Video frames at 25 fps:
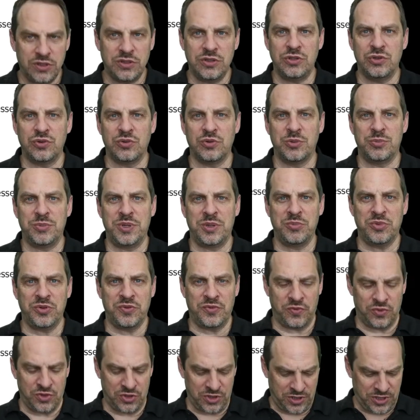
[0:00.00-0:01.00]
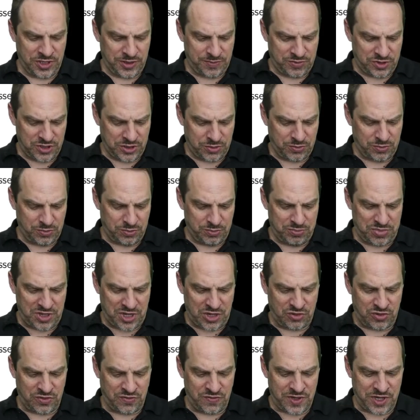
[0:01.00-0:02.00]
You'll remember for elliptic
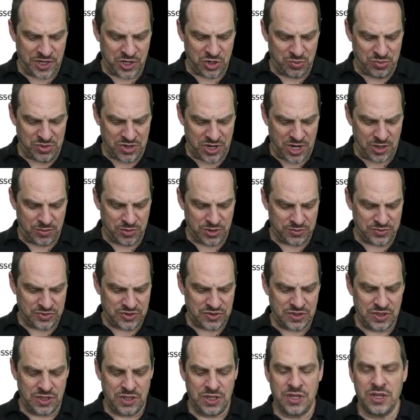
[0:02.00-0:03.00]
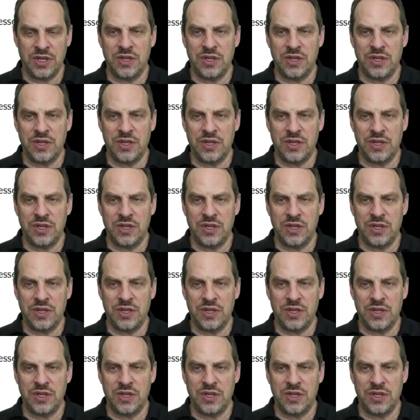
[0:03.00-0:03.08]
boundary value problems,